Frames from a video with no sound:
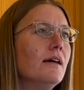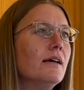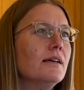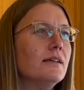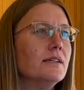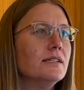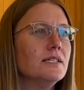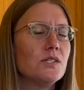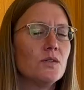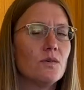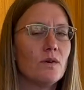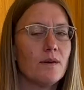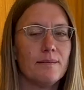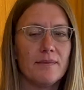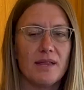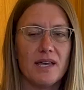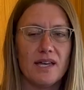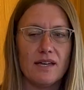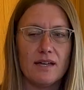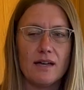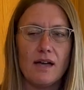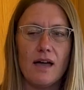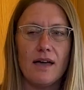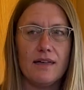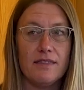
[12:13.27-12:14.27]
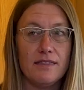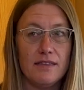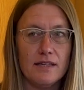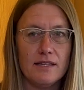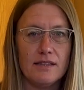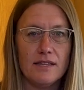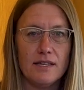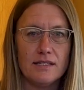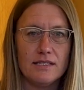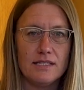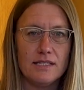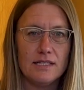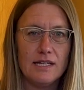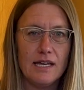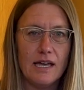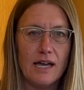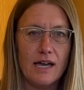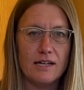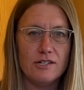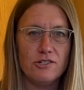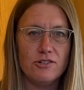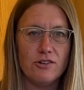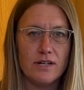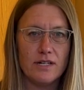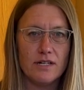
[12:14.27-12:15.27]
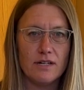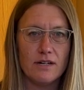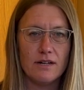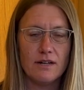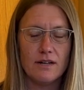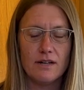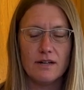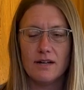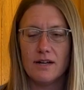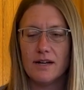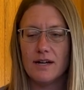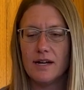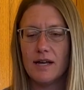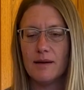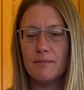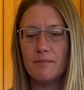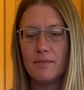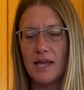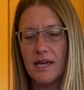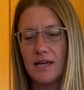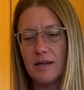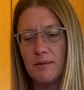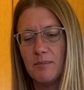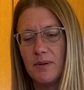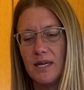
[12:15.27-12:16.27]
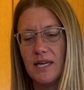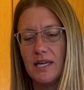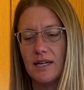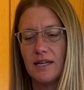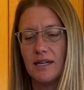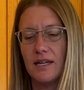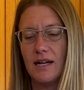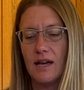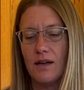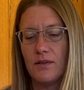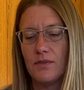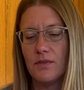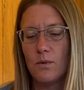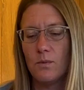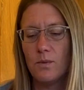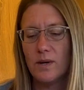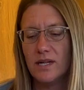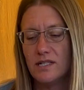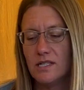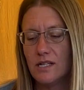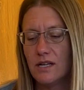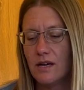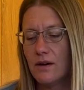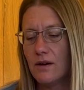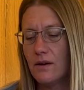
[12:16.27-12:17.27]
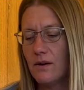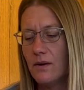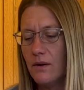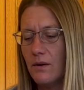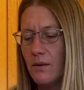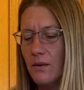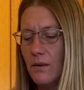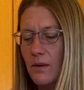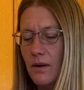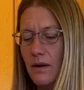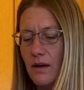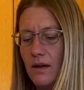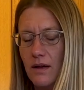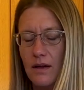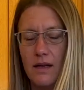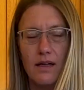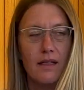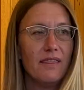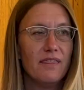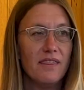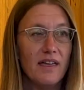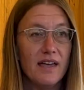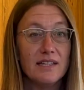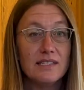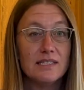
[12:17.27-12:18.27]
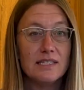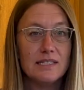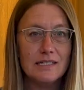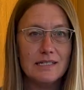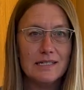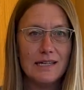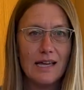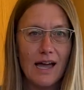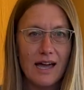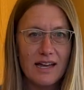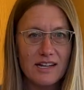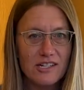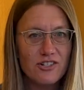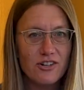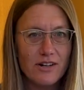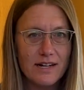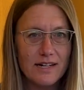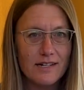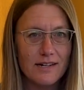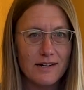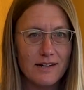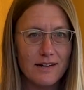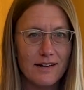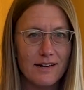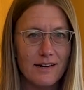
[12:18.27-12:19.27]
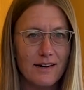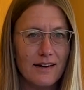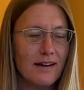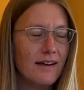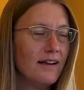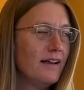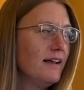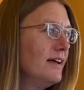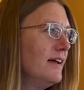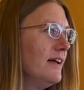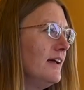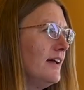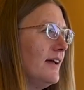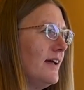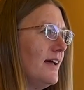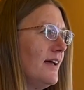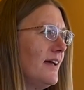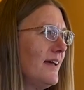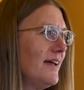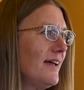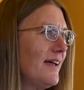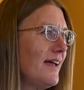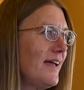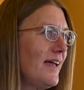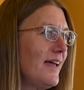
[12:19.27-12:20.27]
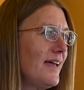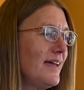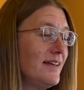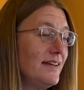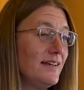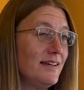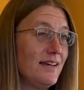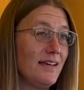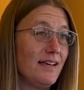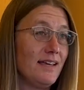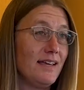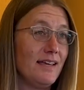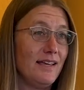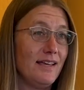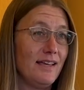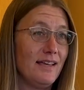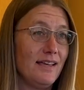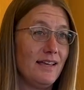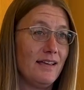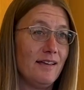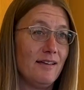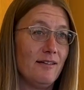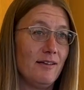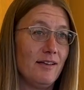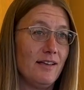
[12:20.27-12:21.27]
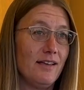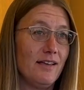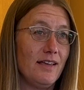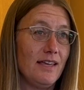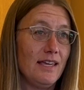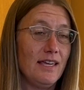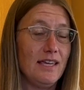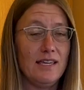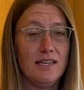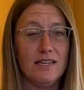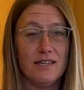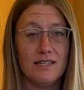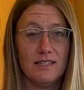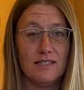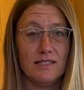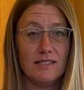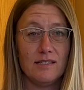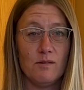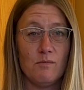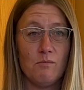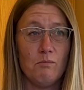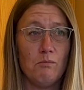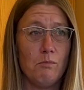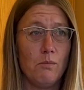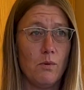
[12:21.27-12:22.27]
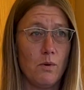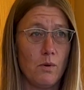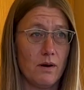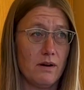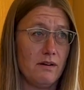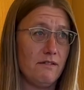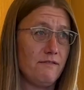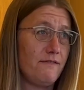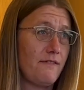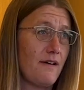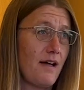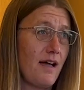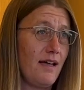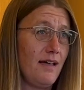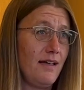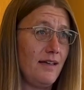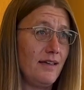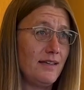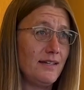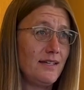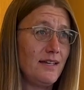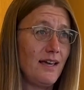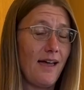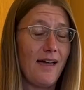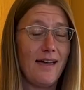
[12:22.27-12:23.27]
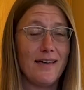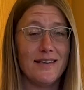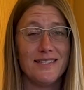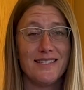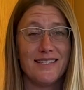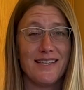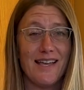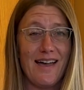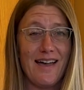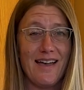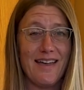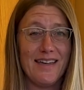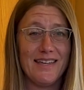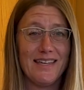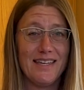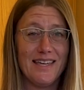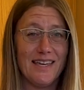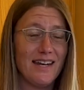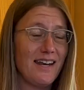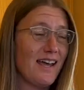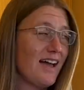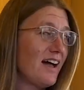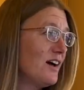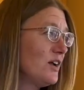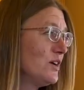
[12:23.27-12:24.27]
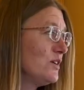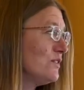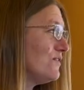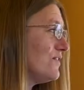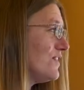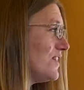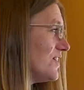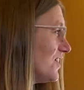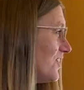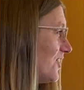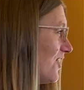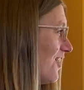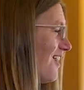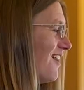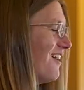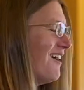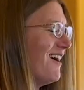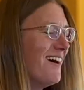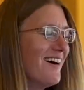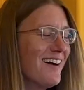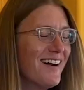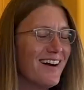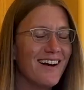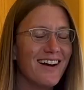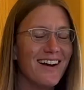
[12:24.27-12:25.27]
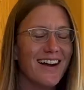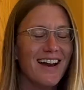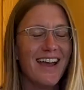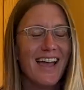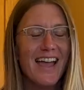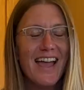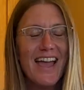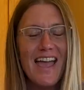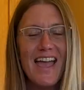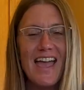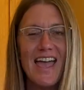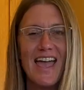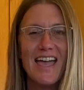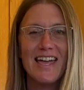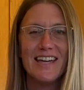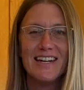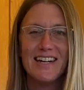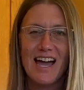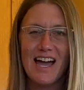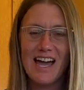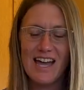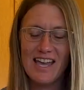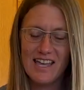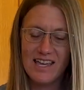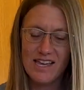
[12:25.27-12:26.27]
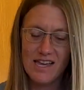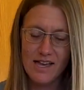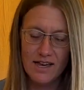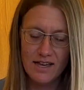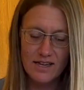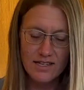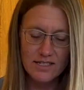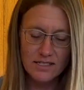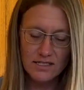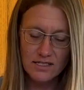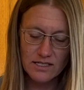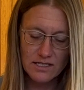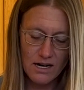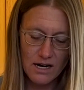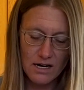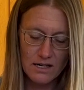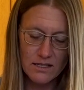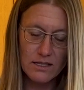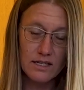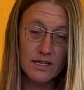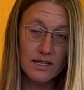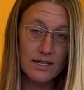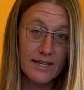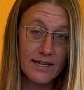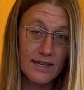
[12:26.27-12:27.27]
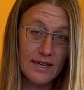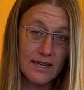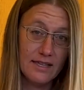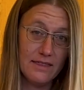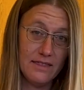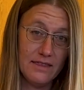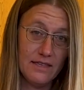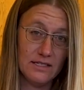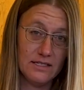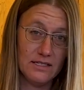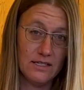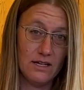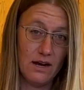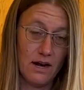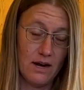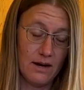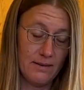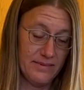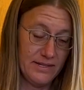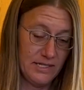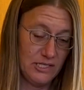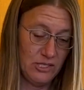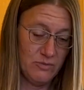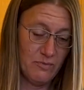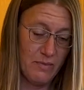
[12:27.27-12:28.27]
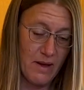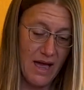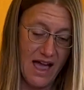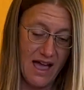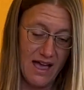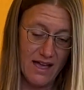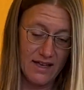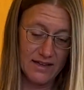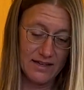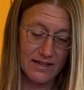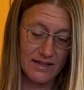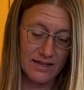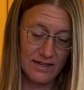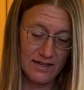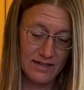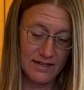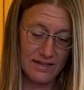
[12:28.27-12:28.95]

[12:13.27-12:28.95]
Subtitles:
So I'm like, I think that's a dehydrator. And I'm like peeking out the window. That's a dehydrator. And he is mortified as I get out of the car and I start looking in this garbage bag